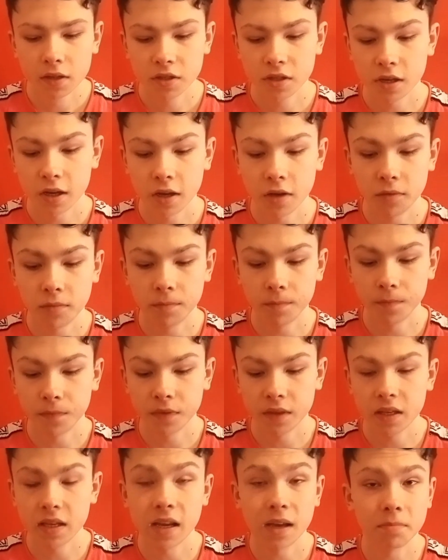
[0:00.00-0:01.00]
So
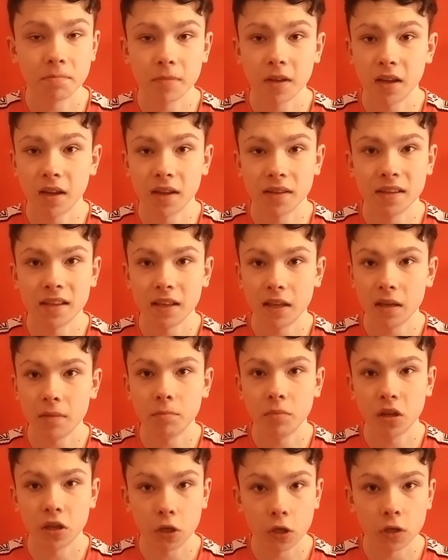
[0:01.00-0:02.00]
yeah, I think
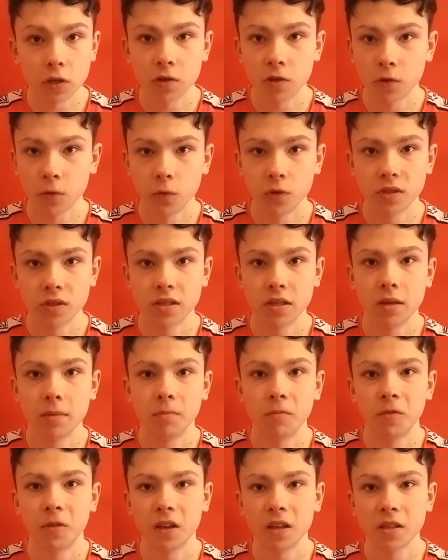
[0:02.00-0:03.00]
he'd be a good
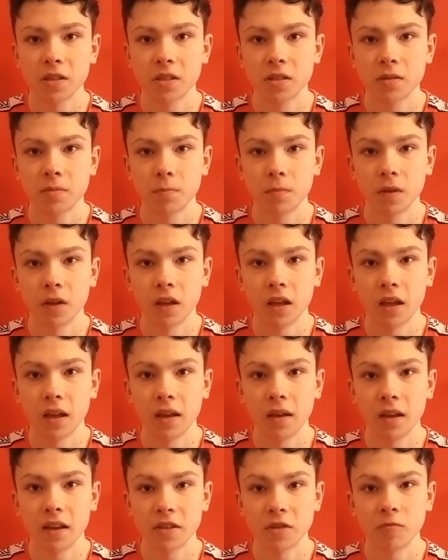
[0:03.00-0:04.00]
short-term fix uh,
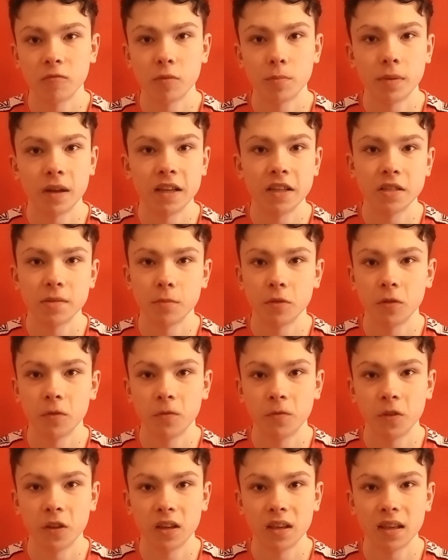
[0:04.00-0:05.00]
as a replacement
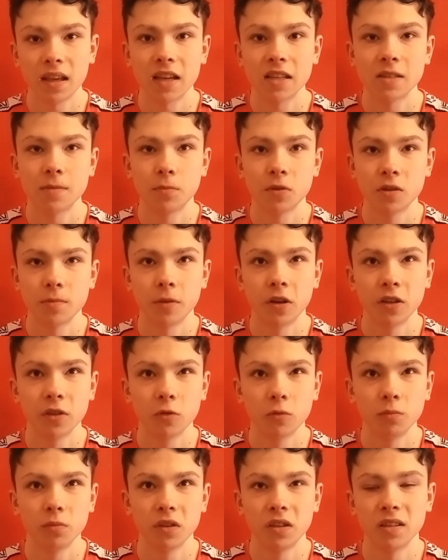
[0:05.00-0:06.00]
for Kasper
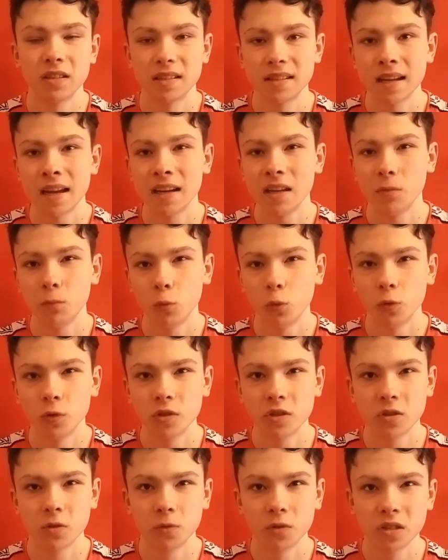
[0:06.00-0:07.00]
Schmeichel because Danny
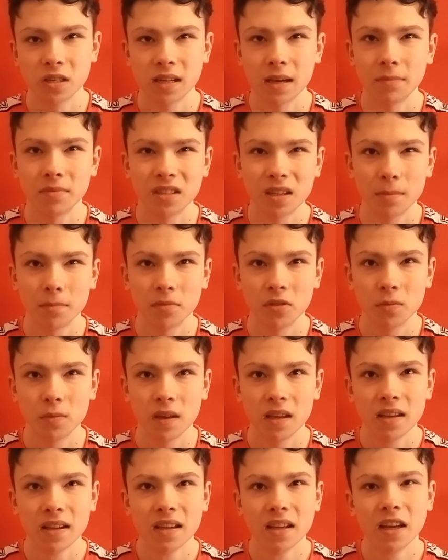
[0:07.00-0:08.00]
Ward sort of stepped up to
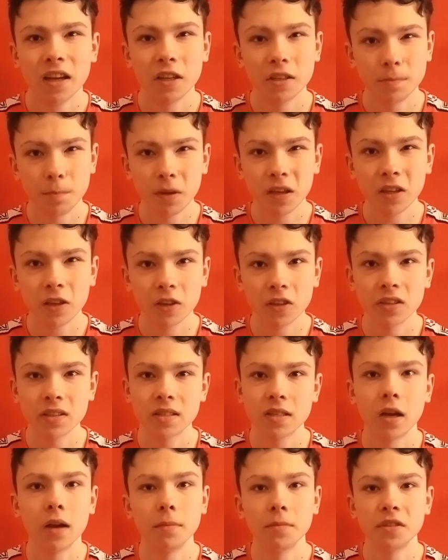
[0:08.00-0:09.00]
it and has been good at
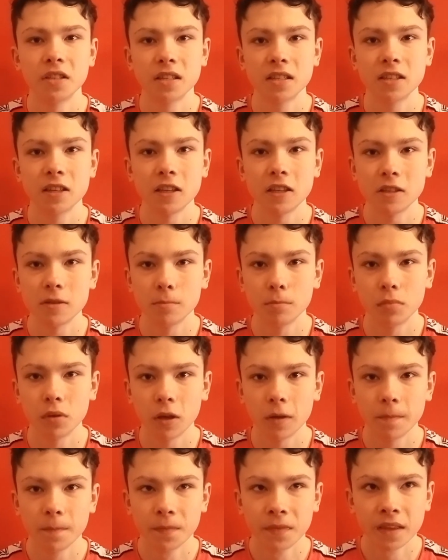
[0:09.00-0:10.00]
times this season,
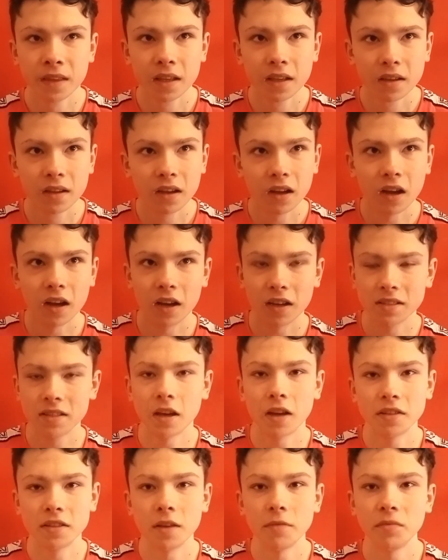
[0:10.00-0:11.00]
but I
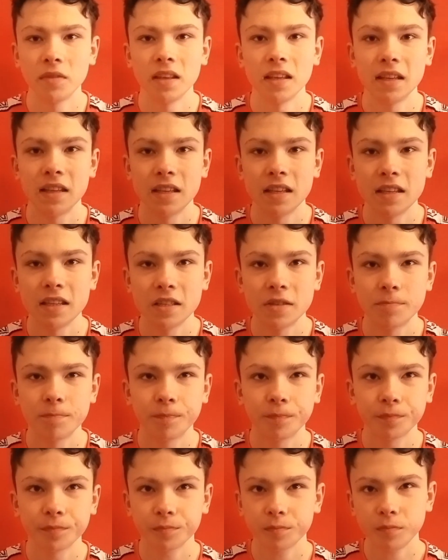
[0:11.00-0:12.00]
d- I don't think he's
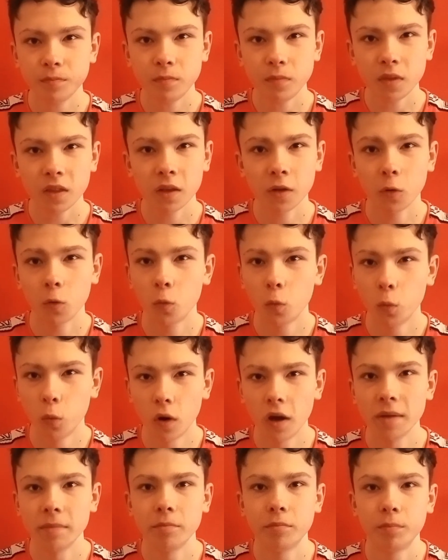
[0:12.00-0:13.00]

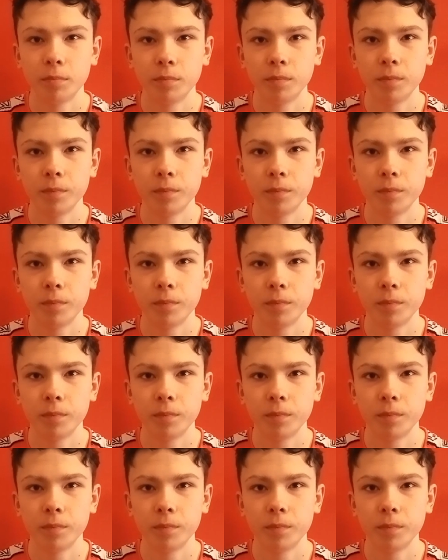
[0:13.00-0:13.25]
quite